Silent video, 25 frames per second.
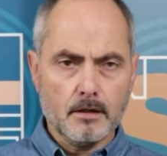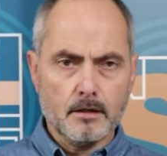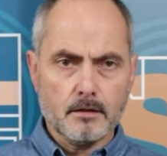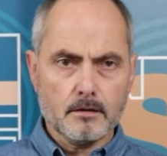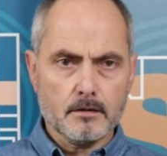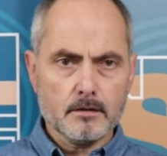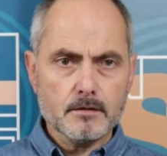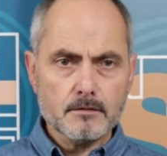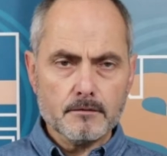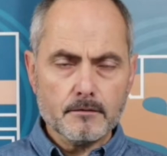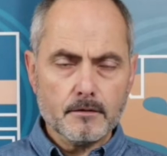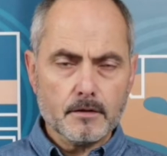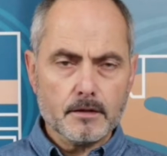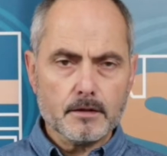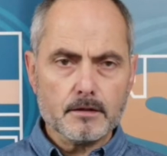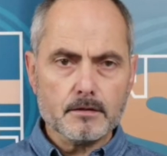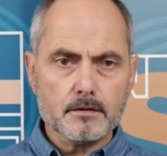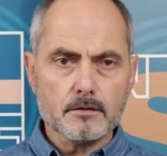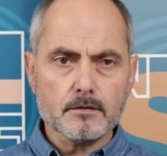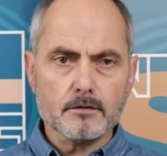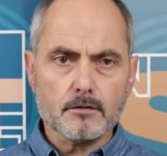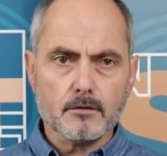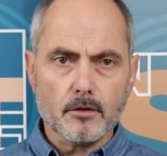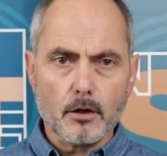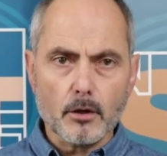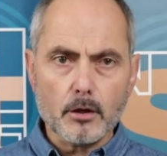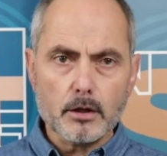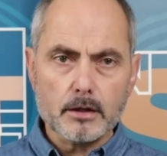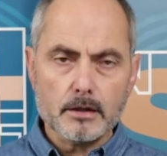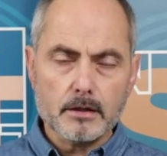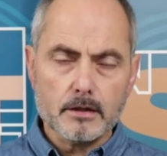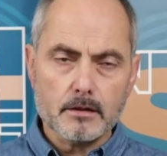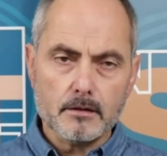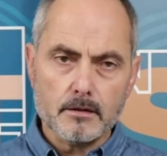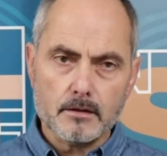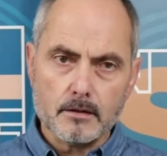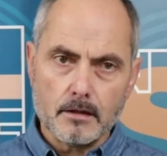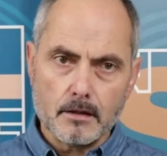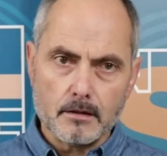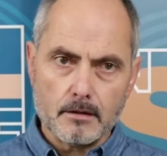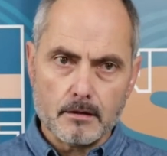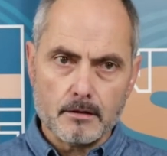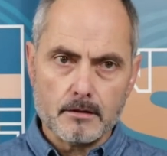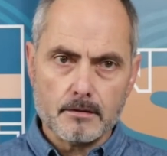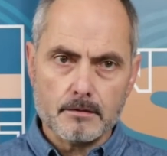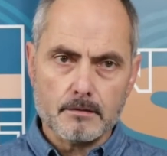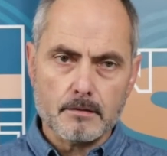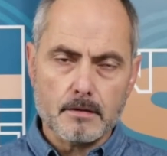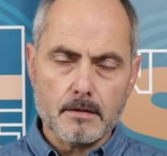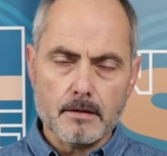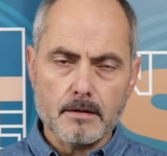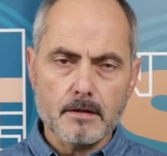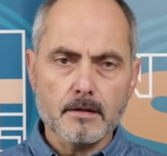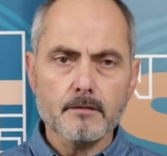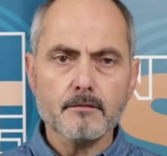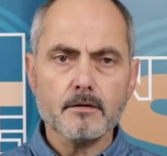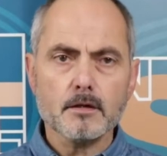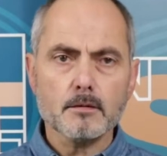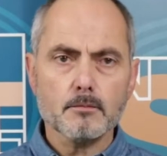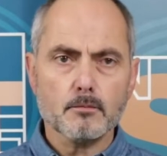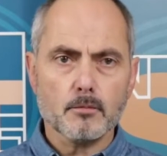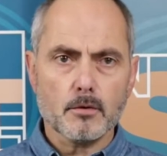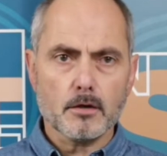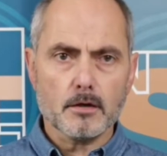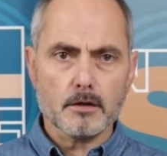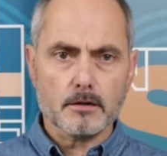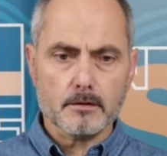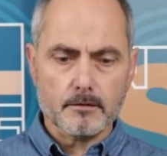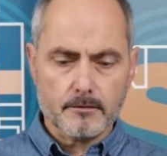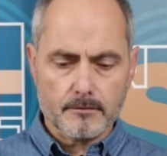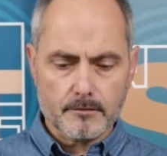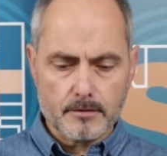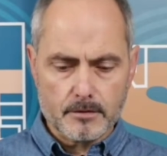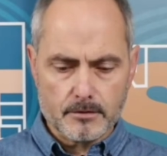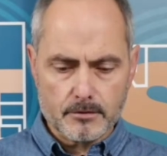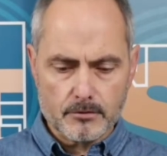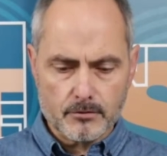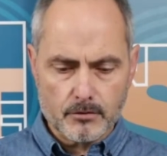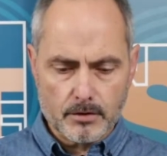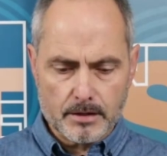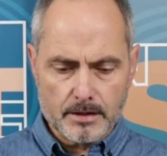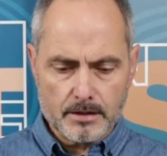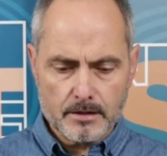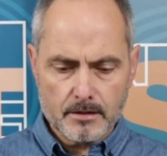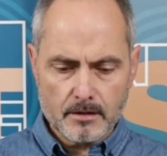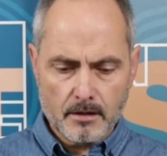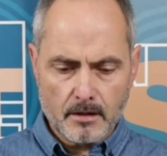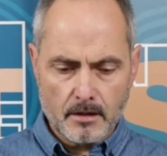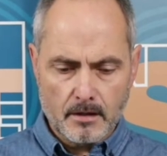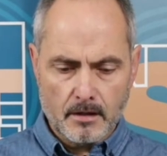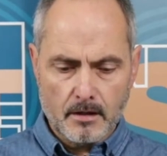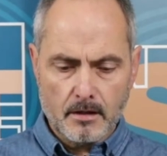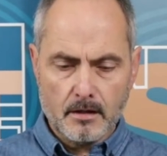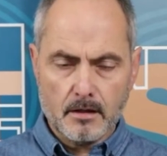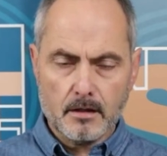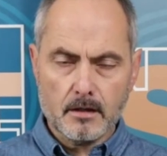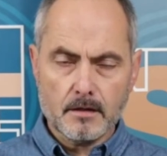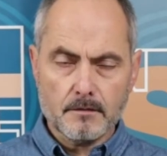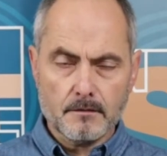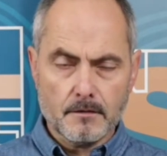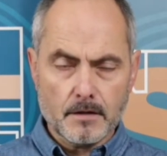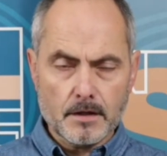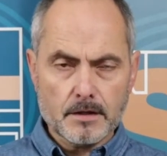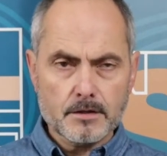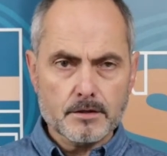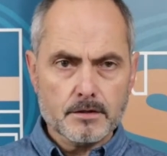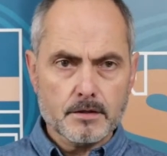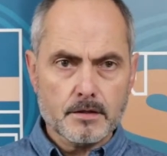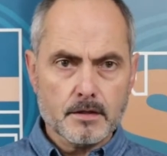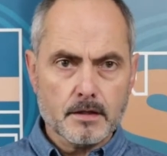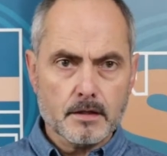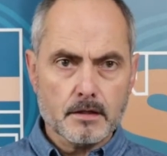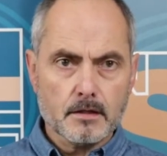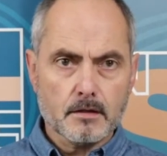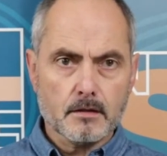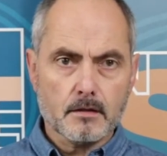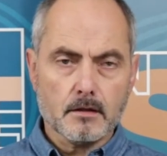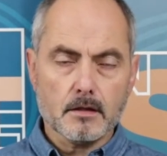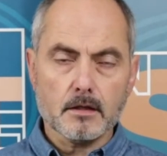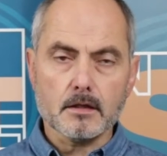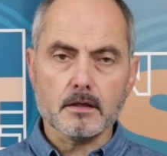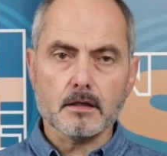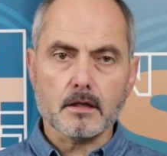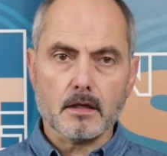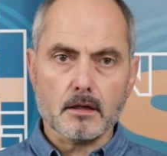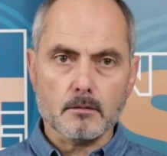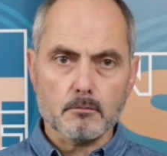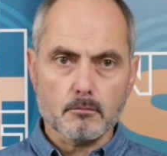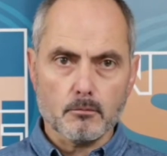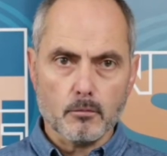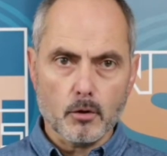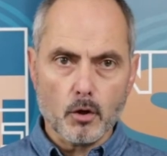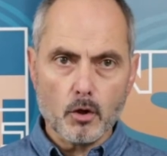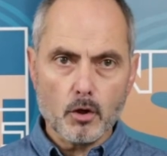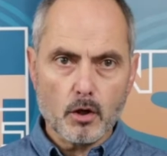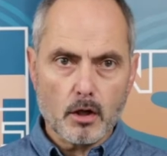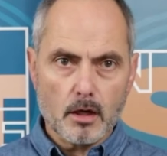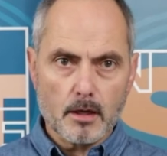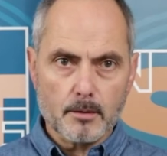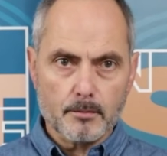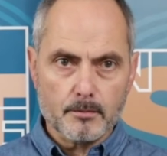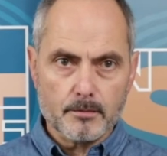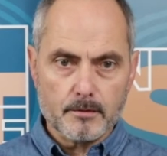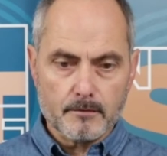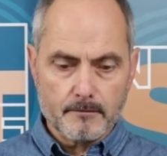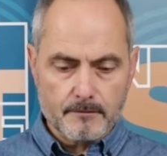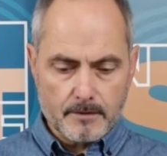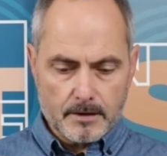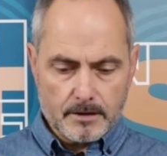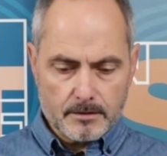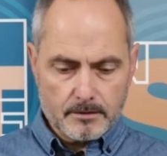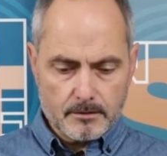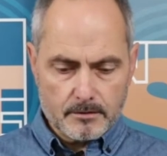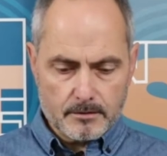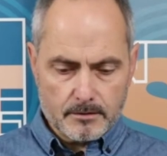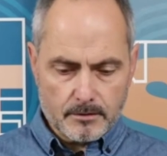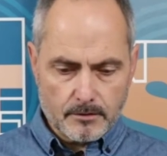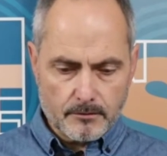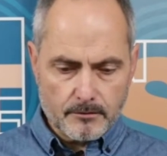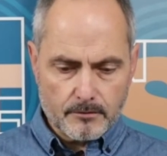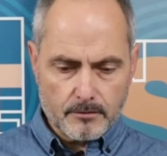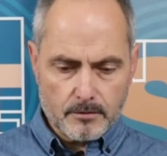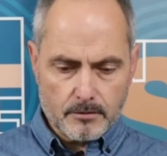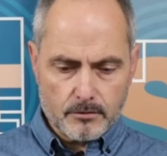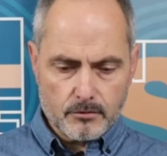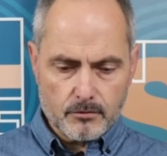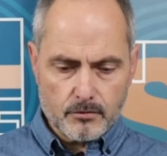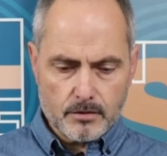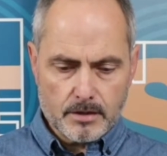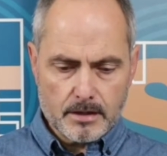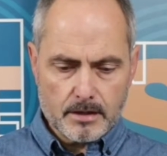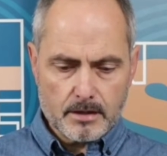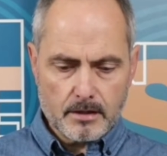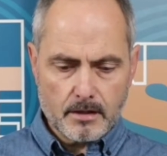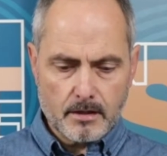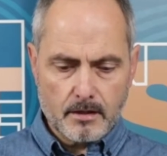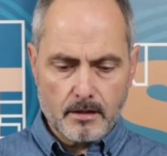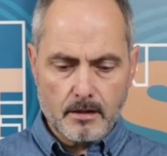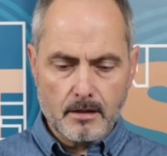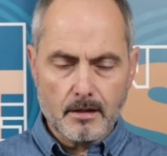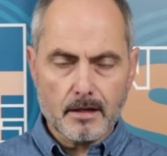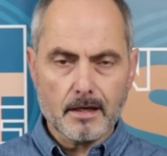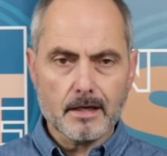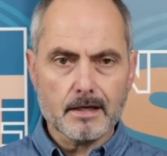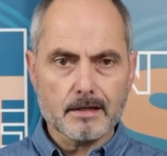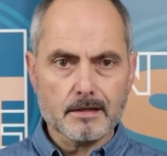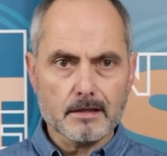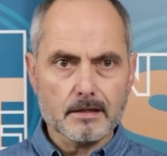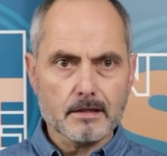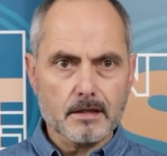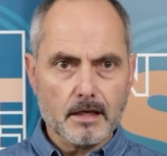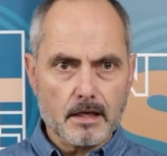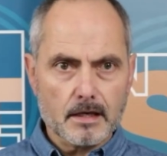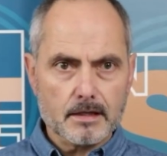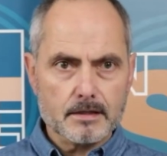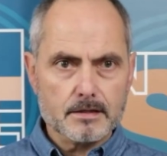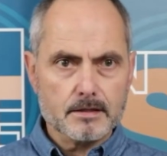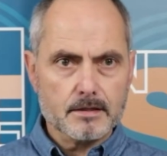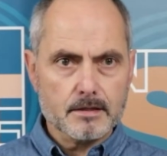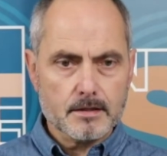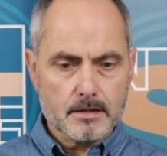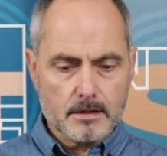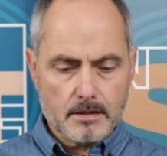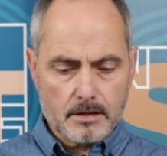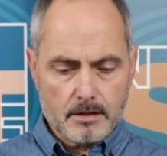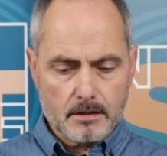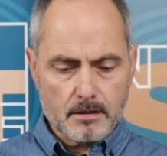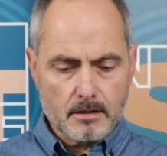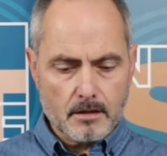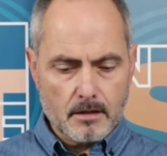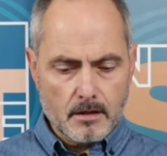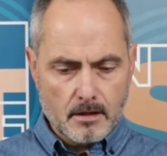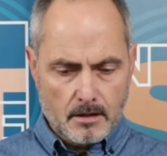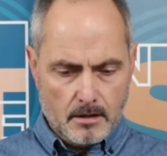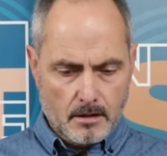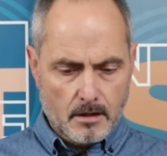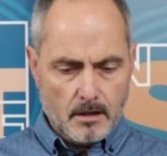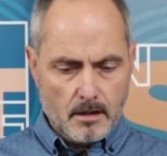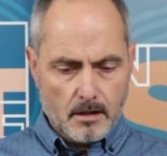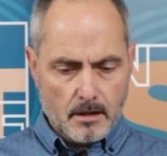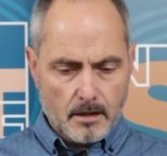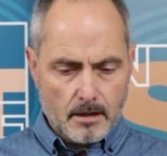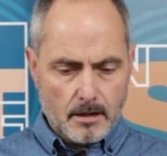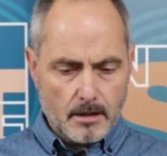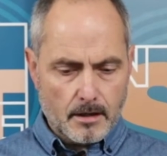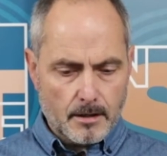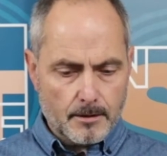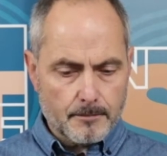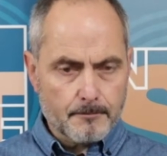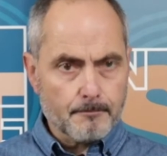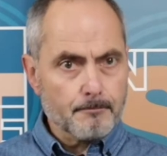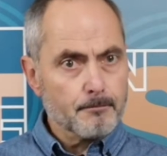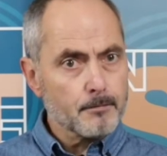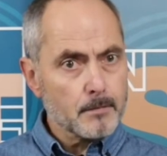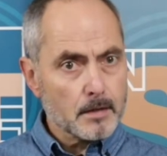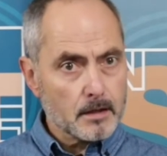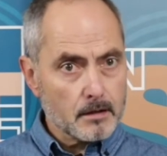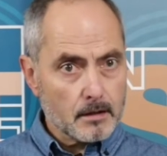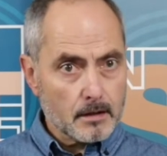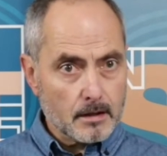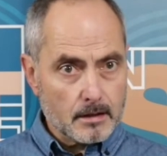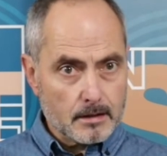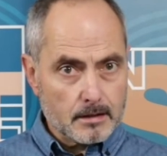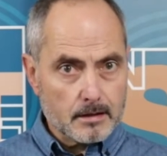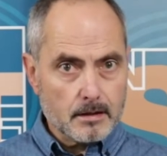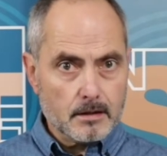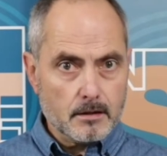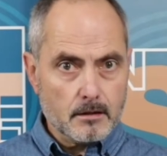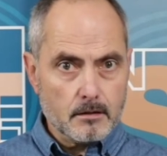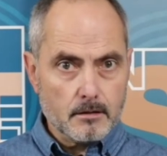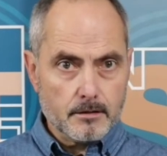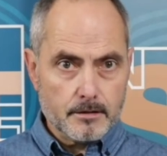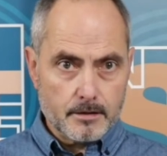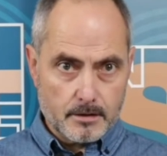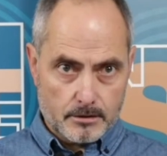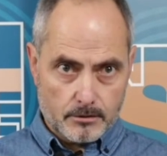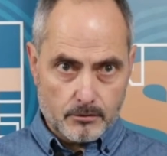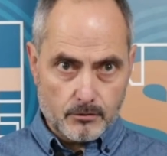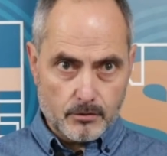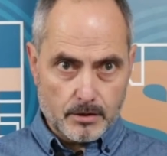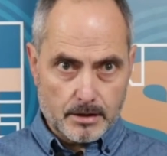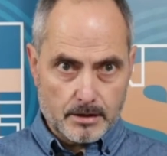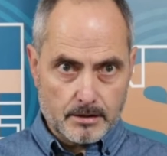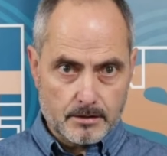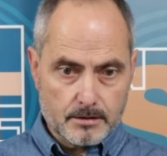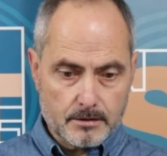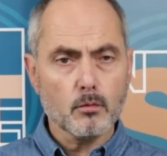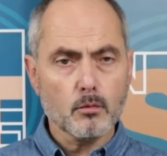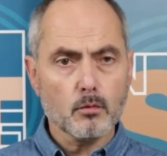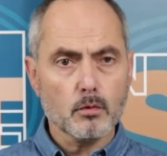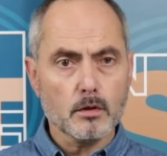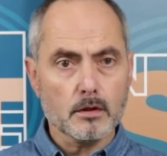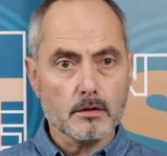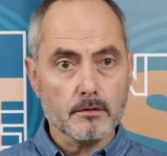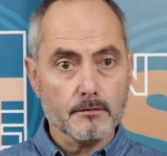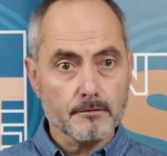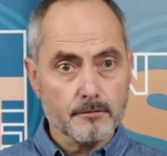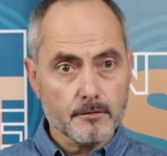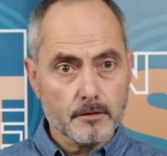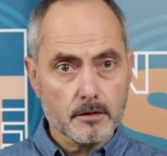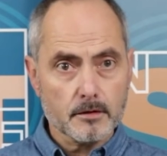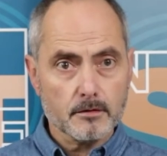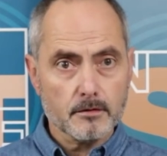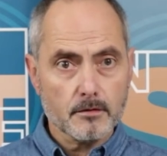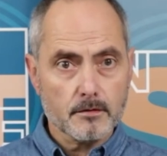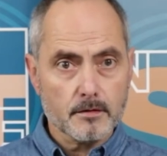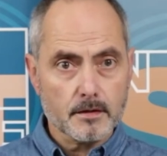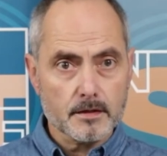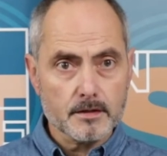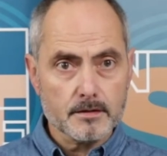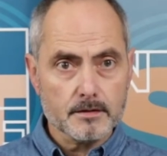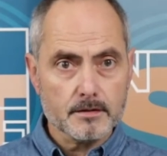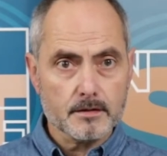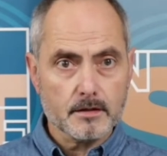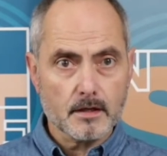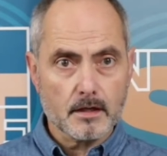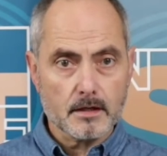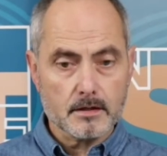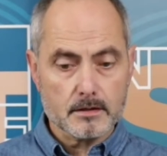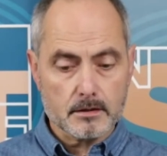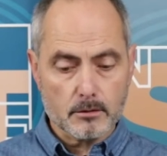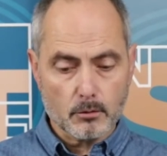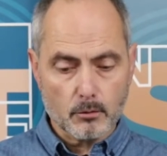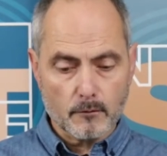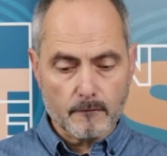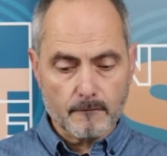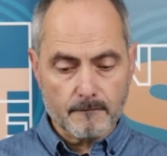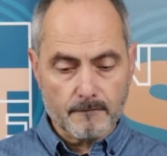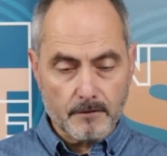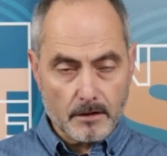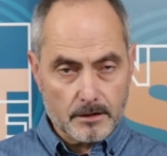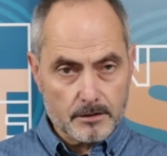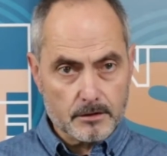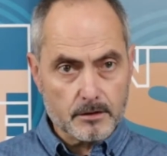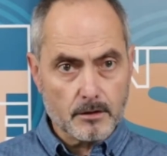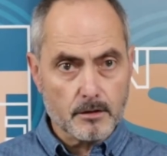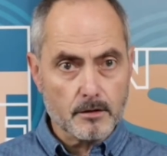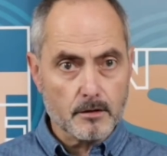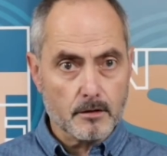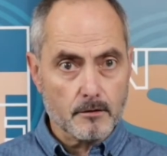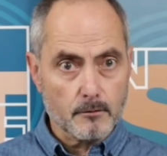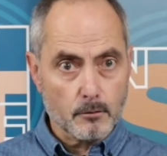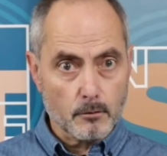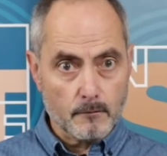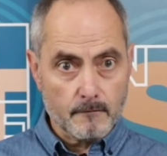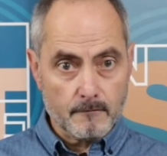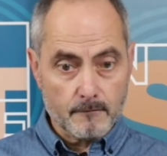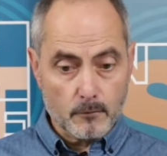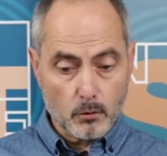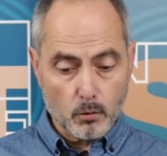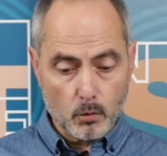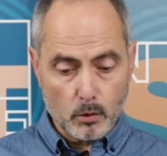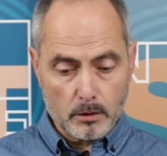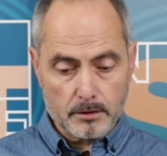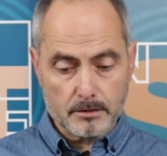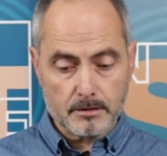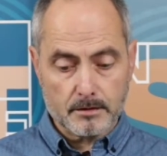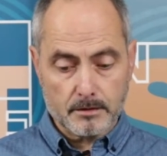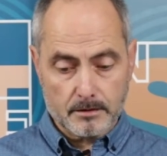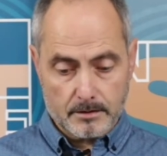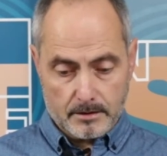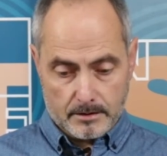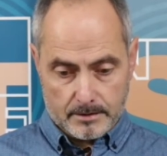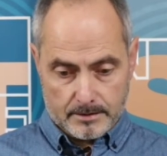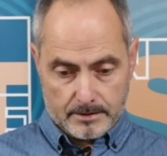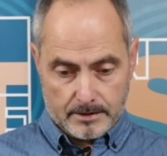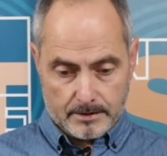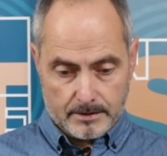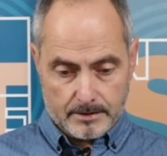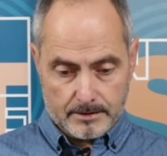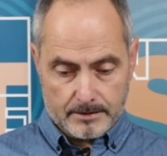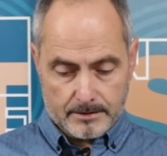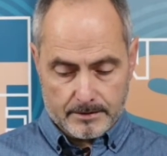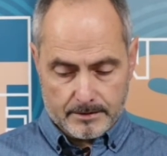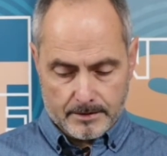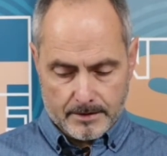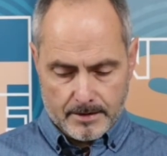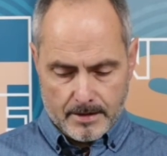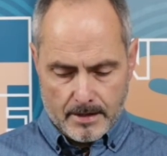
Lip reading: This fungus is growing in the living part of the tree. Eventually, it can block up the vessels of the tree, and it actually can kill the trees. We refer to this as a vascular wilt disease.